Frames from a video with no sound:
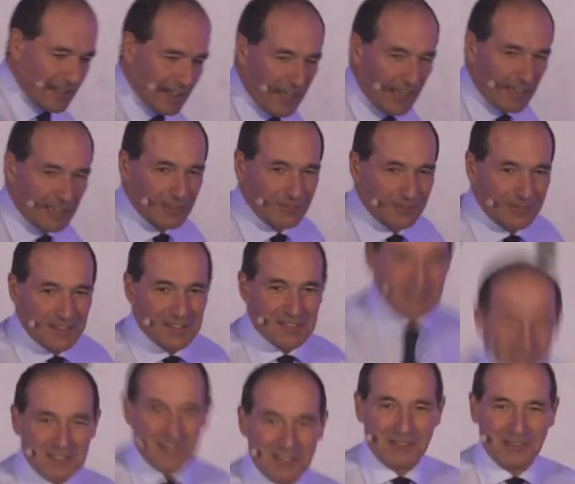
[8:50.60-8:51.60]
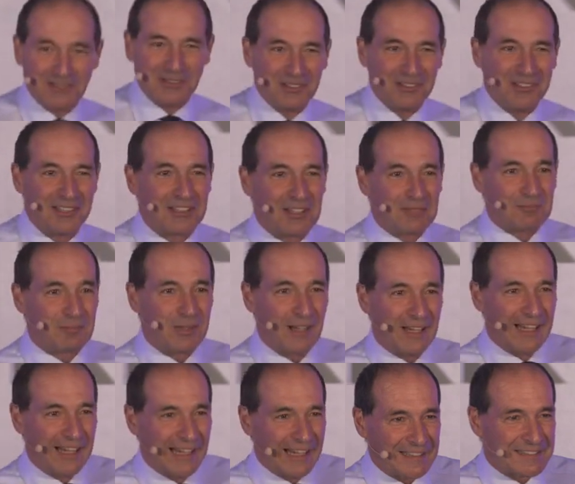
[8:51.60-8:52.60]
I confess to you that
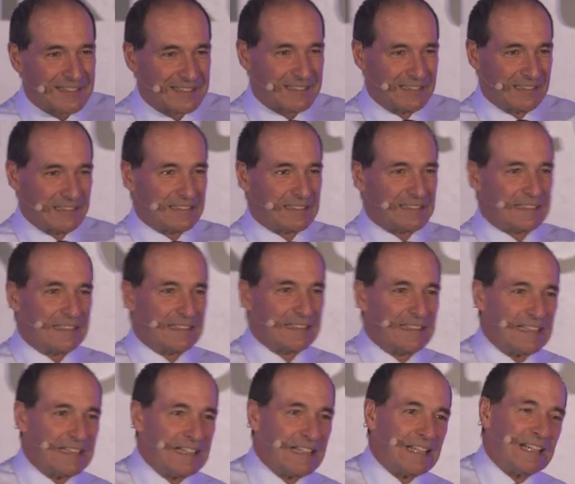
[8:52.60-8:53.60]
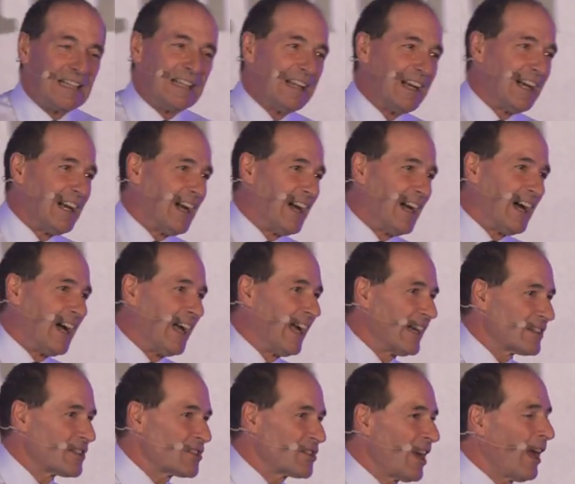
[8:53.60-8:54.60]
by accident, I
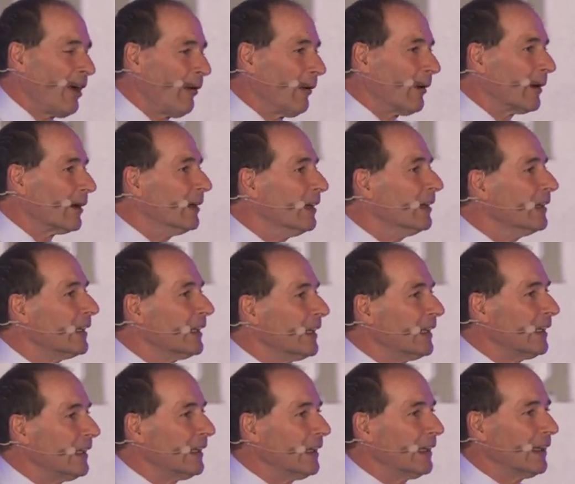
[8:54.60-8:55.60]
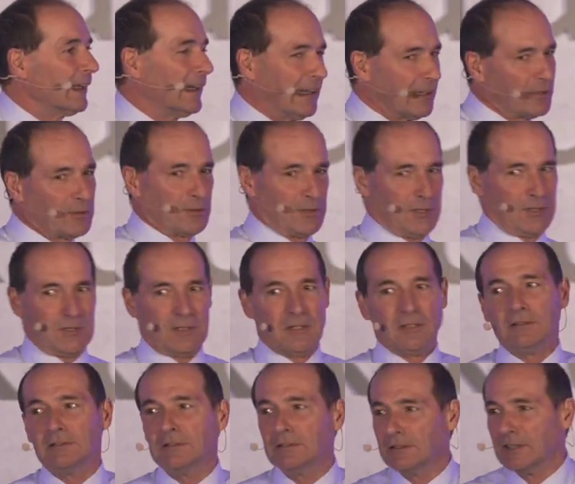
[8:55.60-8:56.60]
had a shower in hair
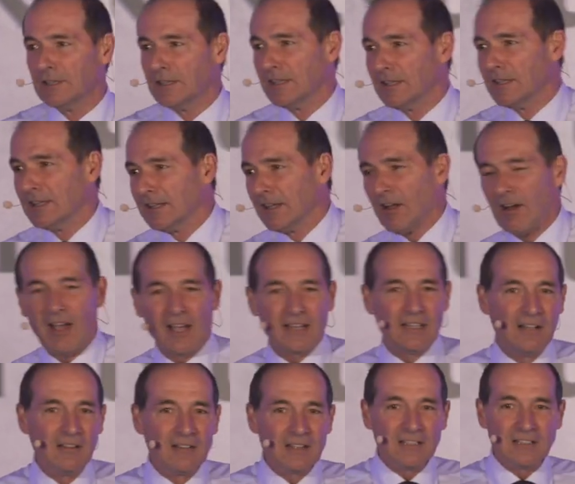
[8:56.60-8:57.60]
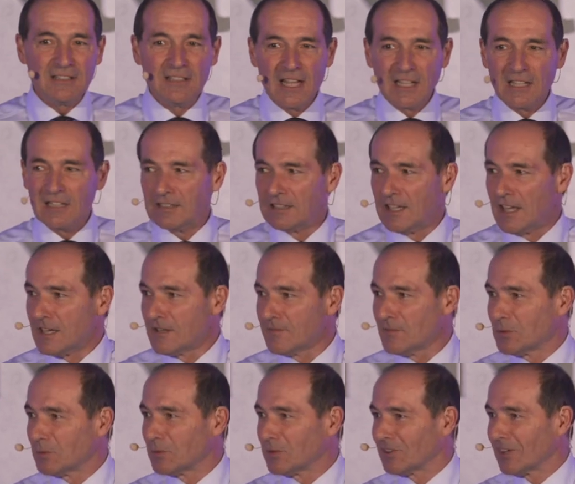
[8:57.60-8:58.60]
conditioner. Now, I know that none of
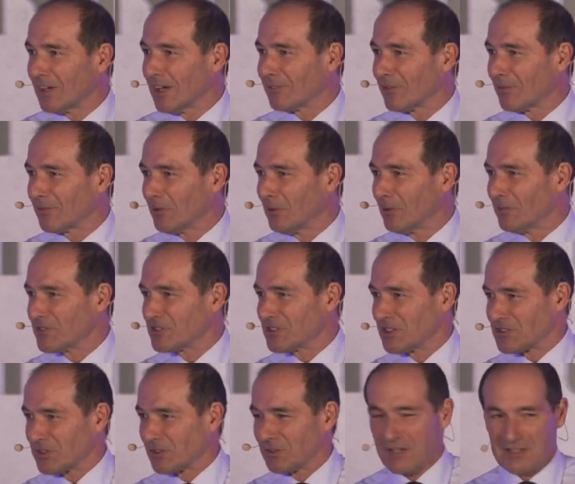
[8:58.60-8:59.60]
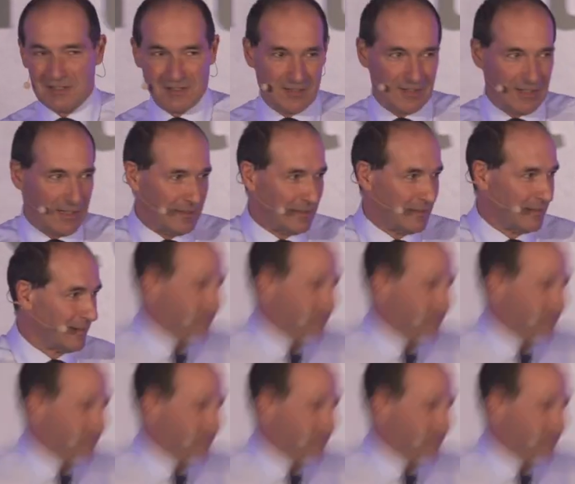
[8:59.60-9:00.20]
you would ever fall for such a crazy thing.